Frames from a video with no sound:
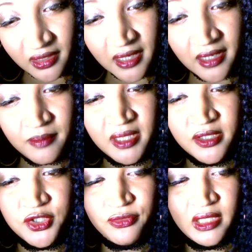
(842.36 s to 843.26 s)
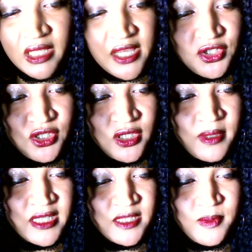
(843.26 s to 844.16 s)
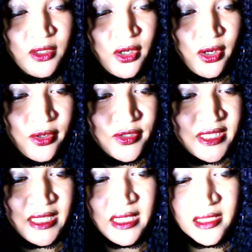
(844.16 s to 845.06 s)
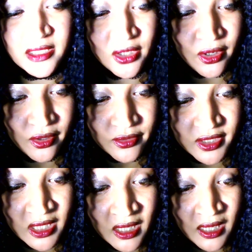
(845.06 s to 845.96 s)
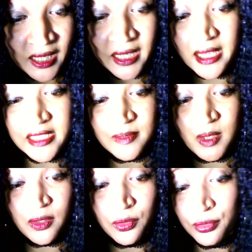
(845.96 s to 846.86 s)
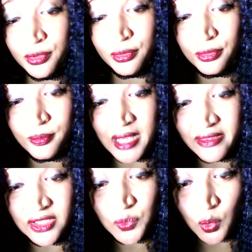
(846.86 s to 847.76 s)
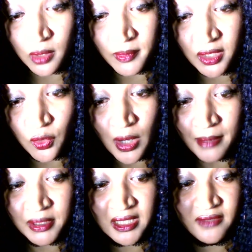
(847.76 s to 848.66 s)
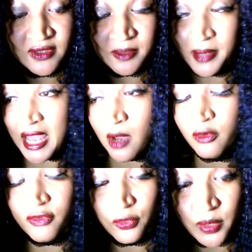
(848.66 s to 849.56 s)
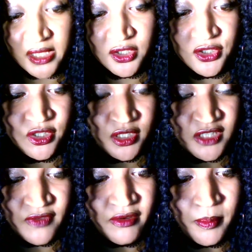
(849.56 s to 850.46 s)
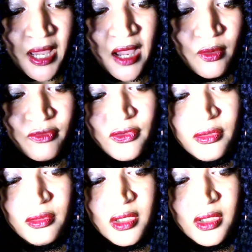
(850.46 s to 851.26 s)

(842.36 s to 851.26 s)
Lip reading: done because your relationship has been cursed. He is cursed. He has been hoodooed by this woman, who I believe is a powerful witch. She's very powerful.